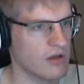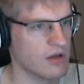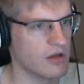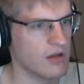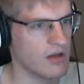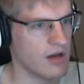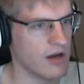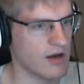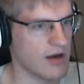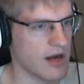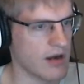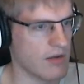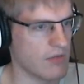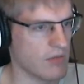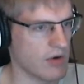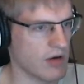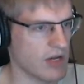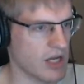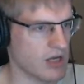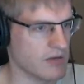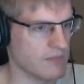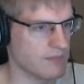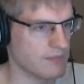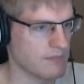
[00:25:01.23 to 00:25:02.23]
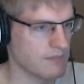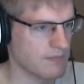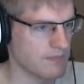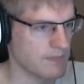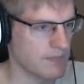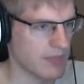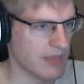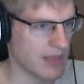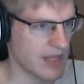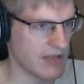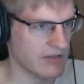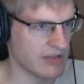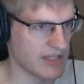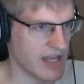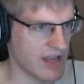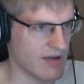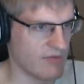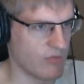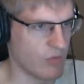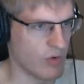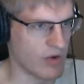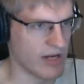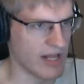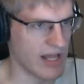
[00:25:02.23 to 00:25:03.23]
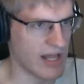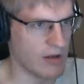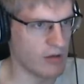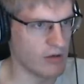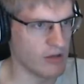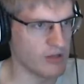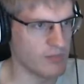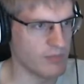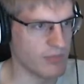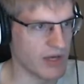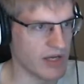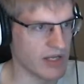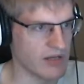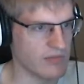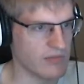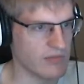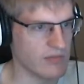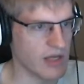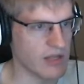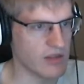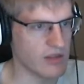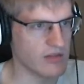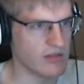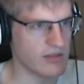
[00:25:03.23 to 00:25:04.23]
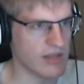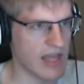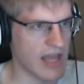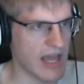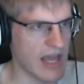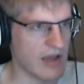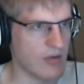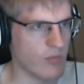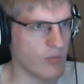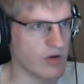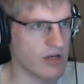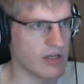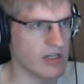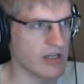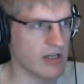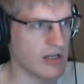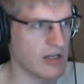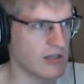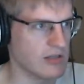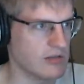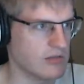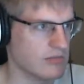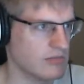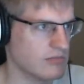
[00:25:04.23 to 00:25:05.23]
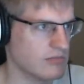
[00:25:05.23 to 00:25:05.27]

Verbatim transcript: Alright, we're good. I only have one health, but other than that, we're good.